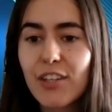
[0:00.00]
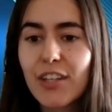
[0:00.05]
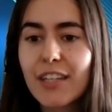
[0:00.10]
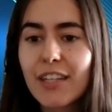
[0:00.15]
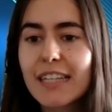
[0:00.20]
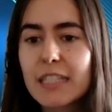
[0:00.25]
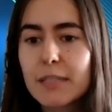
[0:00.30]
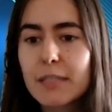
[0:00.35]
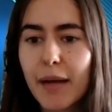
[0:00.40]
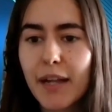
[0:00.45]
you can
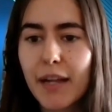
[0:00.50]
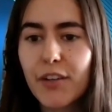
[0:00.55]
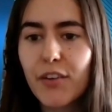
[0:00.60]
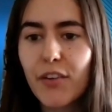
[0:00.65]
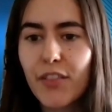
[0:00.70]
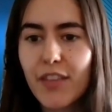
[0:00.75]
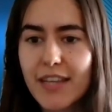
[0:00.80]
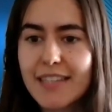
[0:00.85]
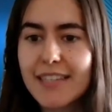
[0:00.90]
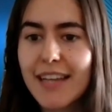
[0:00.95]
expand
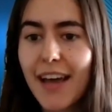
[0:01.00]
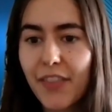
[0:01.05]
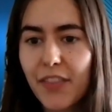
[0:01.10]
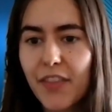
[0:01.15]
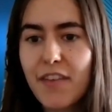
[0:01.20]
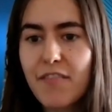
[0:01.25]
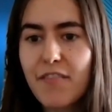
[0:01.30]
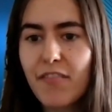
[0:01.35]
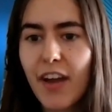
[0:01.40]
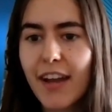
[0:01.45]
on this at
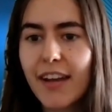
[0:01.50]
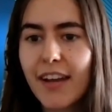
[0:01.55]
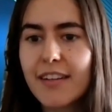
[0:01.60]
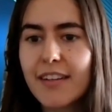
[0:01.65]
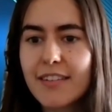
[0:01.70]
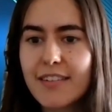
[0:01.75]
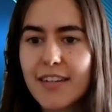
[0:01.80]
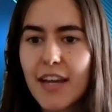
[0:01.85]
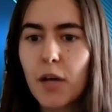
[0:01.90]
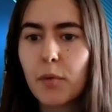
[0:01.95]
the event
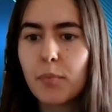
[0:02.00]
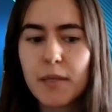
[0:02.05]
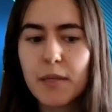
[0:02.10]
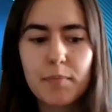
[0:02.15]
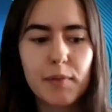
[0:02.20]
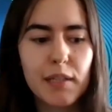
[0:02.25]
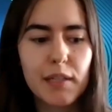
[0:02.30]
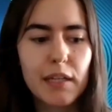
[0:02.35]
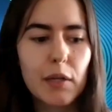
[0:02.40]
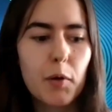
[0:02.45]
and tell
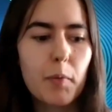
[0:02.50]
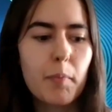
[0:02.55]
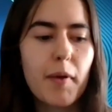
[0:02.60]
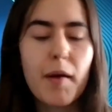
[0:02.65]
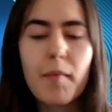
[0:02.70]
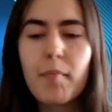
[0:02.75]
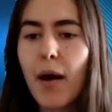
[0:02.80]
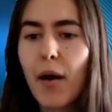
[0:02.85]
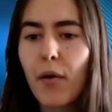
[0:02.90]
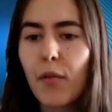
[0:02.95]
people a little
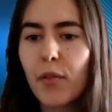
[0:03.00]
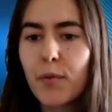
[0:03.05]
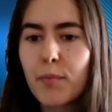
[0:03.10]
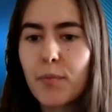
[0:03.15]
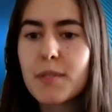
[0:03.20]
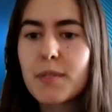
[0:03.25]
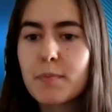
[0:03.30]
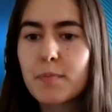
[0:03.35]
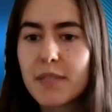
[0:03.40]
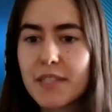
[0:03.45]
bit about
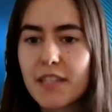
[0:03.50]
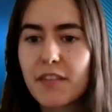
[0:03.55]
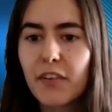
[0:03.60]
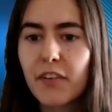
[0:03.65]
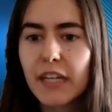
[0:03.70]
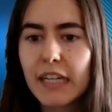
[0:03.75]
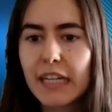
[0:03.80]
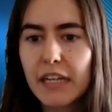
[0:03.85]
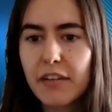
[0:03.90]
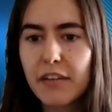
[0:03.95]
them
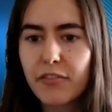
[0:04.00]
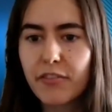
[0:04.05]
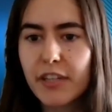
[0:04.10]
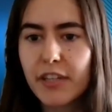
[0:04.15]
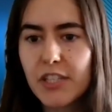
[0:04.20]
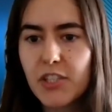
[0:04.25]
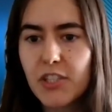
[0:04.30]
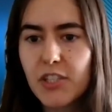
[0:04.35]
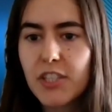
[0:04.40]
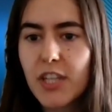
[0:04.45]
specifically for
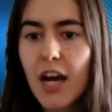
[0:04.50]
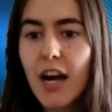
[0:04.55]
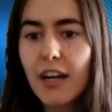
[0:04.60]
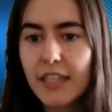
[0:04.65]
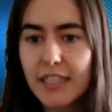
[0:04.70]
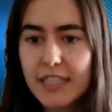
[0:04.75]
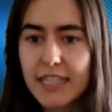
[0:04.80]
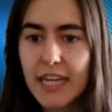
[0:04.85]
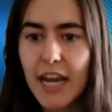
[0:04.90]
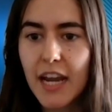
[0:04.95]
each
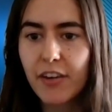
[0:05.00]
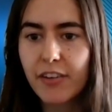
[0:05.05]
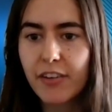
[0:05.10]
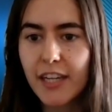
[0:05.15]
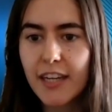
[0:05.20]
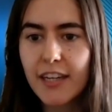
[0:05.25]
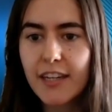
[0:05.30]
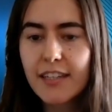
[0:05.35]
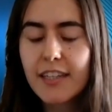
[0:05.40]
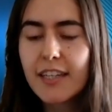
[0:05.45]
target
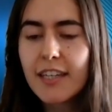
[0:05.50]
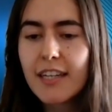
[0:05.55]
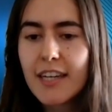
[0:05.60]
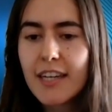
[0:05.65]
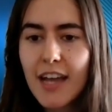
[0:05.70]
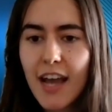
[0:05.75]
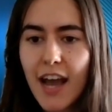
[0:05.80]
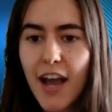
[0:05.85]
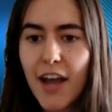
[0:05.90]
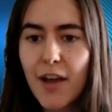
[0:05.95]
area.
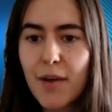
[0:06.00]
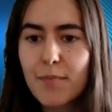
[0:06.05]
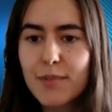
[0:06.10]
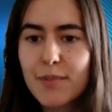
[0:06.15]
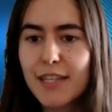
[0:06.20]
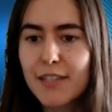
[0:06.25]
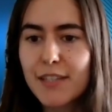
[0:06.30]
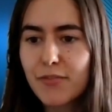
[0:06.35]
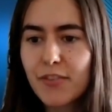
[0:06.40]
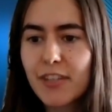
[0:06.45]

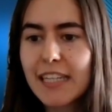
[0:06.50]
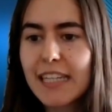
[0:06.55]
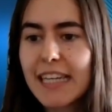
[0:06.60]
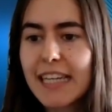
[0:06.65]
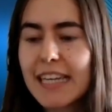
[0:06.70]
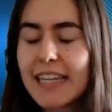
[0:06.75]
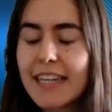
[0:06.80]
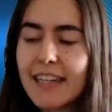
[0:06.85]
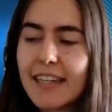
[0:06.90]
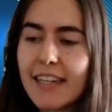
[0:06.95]
So that's
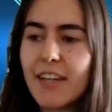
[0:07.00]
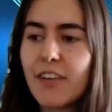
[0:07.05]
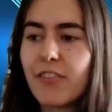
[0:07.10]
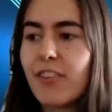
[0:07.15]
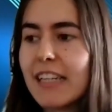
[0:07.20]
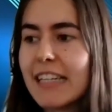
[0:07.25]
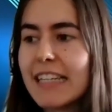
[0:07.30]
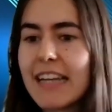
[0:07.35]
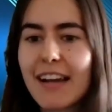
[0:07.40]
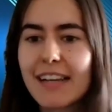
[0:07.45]
really,
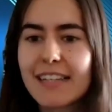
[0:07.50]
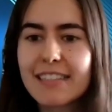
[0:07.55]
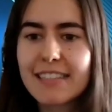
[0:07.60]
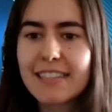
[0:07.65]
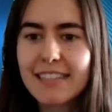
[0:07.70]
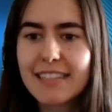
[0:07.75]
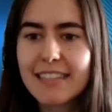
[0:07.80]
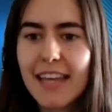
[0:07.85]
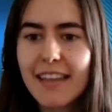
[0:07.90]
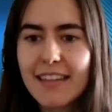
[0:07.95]
really
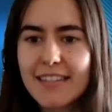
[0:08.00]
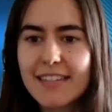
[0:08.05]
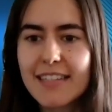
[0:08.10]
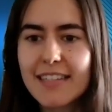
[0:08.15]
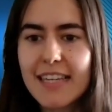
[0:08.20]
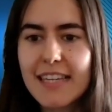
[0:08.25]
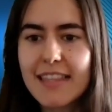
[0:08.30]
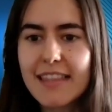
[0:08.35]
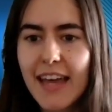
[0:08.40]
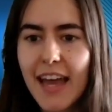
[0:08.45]
nice to set the
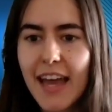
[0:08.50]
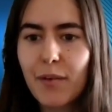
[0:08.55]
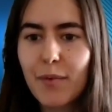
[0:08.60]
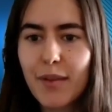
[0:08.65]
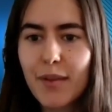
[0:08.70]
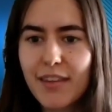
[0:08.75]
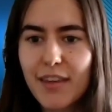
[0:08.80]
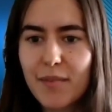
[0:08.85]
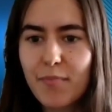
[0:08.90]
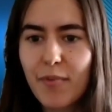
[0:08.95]
scene there
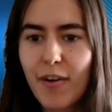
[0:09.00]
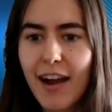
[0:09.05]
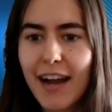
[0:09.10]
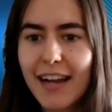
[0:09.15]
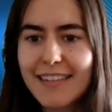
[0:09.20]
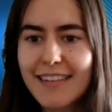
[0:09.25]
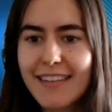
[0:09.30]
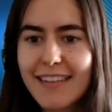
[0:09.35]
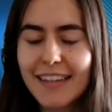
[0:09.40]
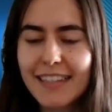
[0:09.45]
with you,
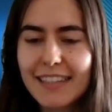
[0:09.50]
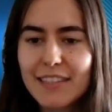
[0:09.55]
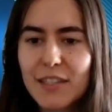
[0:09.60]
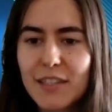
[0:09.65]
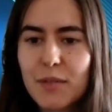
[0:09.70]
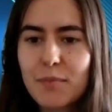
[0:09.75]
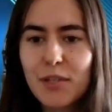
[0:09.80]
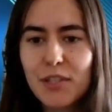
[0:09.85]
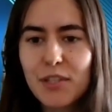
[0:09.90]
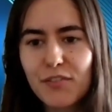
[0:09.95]
Brad. And thanks
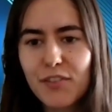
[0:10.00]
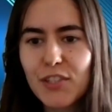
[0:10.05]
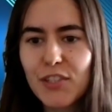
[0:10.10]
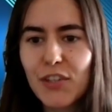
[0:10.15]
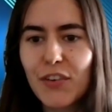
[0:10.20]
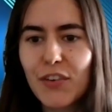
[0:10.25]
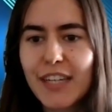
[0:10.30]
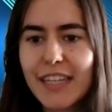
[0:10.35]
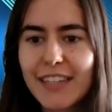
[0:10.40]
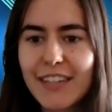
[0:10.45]
so much for
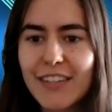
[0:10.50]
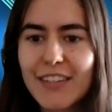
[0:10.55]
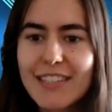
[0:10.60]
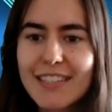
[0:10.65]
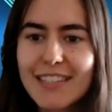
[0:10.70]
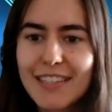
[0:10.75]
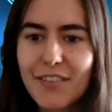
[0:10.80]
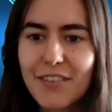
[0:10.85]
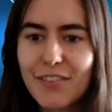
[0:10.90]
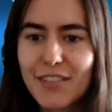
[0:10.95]
joining
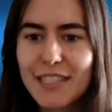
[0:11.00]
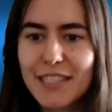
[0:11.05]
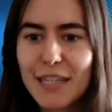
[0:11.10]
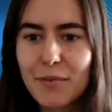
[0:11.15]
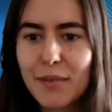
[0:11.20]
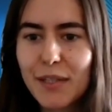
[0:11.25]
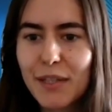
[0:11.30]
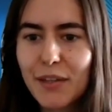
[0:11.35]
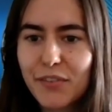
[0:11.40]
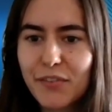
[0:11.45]
us. And
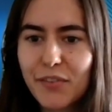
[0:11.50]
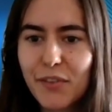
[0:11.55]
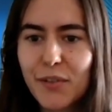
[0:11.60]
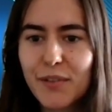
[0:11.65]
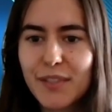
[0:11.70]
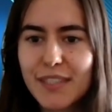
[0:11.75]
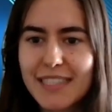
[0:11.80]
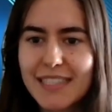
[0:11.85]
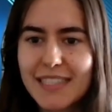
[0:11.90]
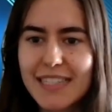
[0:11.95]
obviously, we look
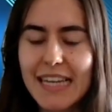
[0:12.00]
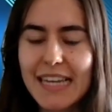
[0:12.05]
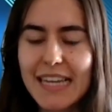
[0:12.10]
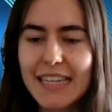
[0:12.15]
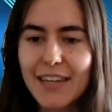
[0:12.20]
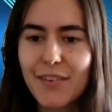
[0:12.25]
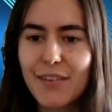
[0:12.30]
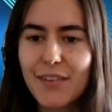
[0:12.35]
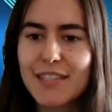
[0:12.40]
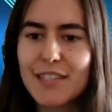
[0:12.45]
forward to
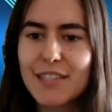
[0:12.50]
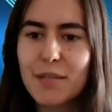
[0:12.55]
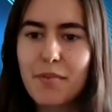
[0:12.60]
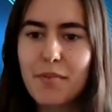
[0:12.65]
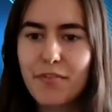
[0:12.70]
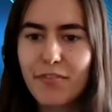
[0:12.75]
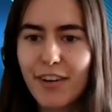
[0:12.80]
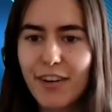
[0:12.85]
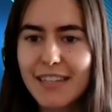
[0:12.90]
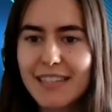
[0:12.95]
seeing you at the
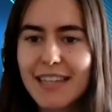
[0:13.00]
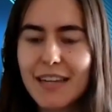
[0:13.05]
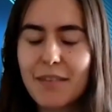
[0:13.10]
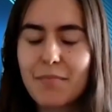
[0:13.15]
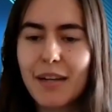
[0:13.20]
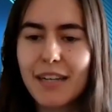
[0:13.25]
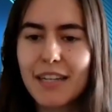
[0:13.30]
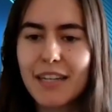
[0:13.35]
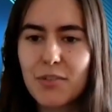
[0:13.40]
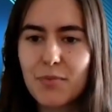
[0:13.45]
Summit for Asset
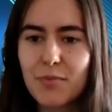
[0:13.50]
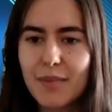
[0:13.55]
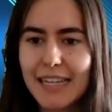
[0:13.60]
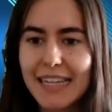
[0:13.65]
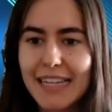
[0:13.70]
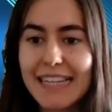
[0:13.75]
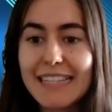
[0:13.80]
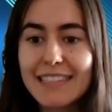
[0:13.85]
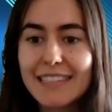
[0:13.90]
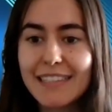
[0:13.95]

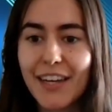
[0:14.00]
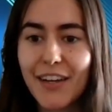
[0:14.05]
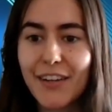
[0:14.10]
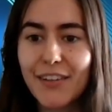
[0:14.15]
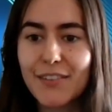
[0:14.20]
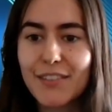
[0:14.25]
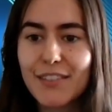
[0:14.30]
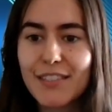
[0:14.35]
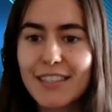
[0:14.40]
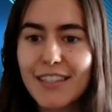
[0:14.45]
Management East
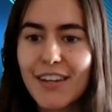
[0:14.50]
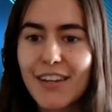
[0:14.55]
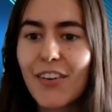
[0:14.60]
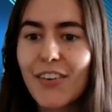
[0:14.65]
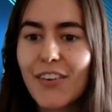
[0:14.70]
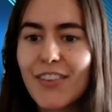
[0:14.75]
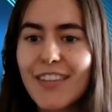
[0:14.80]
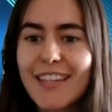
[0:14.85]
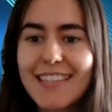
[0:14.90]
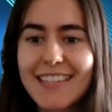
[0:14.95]
Coast
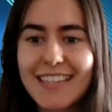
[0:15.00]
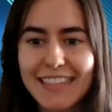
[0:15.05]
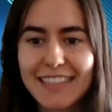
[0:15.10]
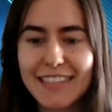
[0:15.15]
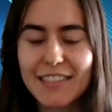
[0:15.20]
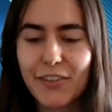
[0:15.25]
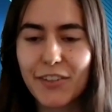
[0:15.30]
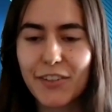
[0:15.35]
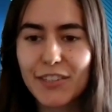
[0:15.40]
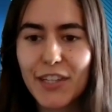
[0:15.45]
on the
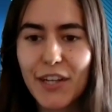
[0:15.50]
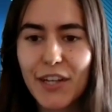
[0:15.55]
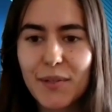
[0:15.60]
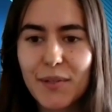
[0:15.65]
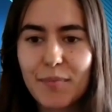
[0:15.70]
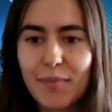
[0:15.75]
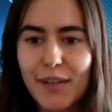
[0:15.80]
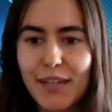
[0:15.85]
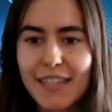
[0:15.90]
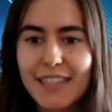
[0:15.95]
6th of
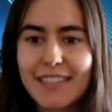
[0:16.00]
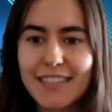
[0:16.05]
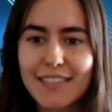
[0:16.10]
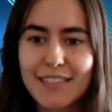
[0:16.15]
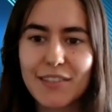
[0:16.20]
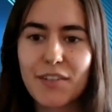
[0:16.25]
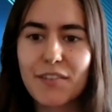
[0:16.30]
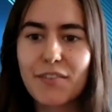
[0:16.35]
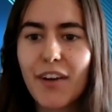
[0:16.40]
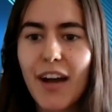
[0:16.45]
October to
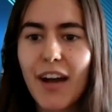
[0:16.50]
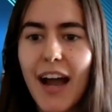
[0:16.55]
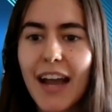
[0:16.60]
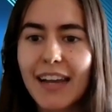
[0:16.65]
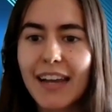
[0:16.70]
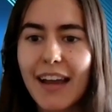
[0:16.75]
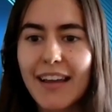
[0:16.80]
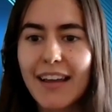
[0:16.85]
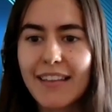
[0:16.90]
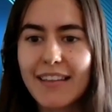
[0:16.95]
sort of
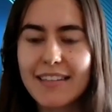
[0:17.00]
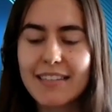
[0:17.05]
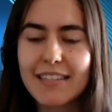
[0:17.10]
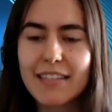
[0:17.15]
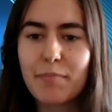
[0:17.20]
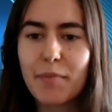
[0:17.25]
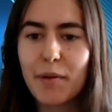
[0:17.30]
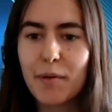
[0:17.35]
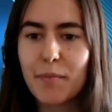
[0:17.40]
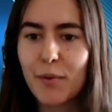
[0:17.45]
highlight this
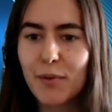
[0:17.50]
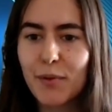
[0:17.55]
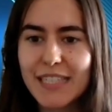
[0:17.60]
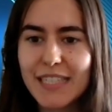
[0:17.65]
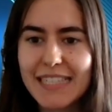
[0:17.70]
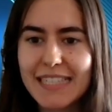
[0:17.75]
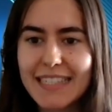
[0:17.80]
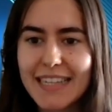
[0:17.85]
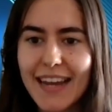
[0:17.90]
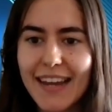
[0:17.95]
in a bit more
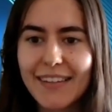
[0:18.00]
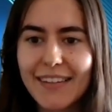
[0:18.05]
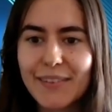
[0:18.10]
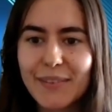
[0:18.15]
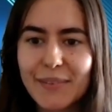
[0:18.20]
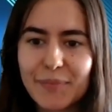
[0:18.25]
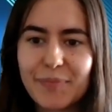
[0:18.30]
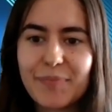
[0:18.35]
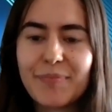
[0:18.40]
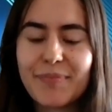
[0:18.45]

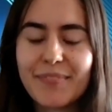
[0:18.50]
detail.